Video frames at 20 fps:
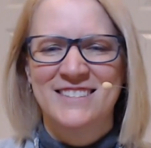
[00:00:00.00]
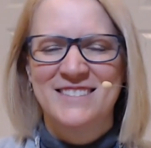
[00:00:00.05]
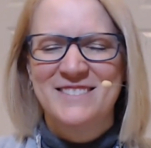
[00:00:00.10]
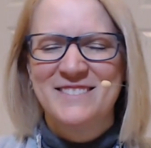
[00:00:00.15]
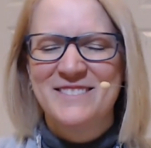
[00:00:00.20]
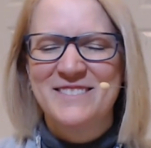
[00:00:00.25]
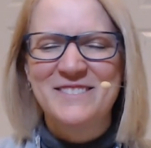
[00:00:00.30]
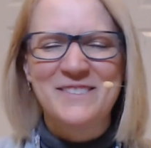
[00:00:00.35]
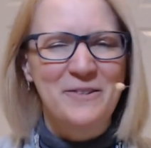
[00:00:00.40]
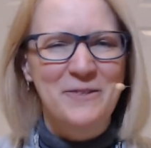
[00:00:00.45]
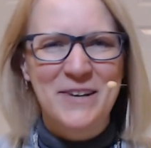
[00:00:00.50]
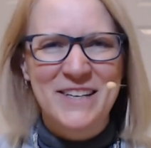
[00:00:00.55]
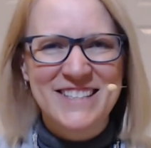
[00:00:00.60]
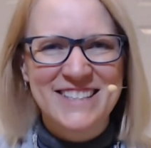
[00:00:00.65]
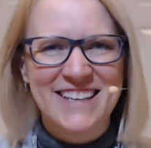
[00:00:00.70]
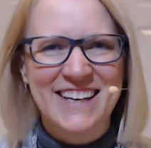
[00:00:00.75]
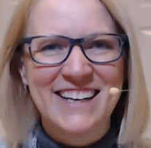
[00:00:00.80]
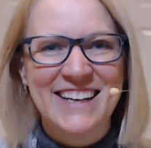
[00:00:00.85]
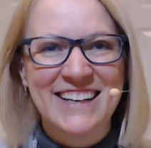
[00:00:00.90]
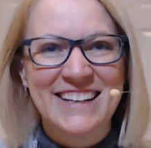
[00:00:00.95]
So
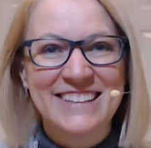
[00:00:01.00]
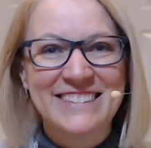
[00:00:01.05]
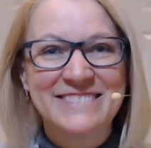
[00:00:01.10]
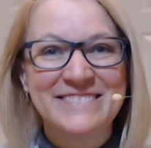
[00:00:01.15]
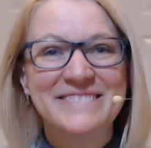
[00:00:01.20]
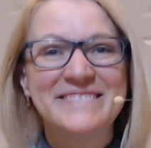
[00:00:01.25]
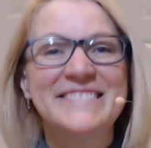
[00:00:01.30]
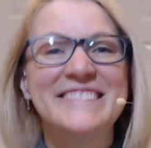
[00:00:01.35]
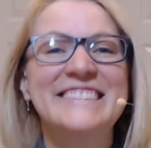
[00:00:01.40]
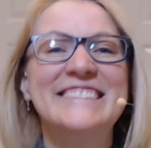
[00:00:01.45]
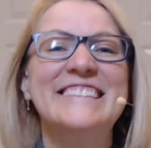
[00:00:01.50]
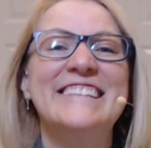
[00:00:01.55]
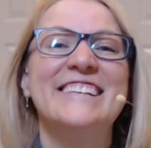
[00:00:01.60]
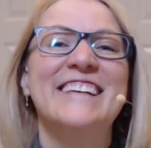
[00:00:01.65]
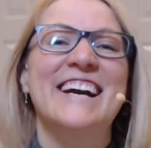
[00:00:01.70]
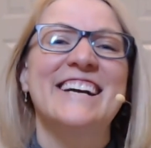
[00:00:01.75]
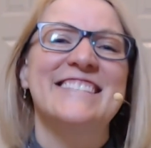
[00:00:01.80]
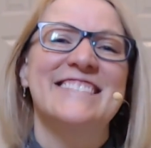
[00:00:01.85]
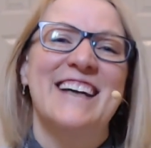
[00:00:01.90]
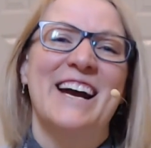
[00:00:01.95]
exciting. See you
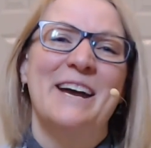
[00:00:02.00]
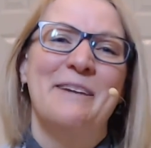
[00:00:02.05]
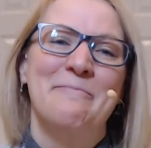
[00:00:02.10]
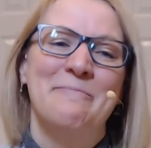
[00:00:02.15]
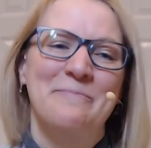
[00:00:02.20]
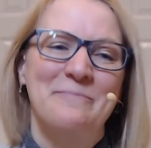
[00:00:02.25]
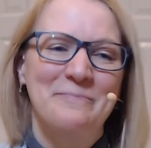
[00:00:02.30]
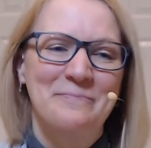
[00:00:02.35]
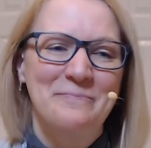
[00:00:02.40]
next time.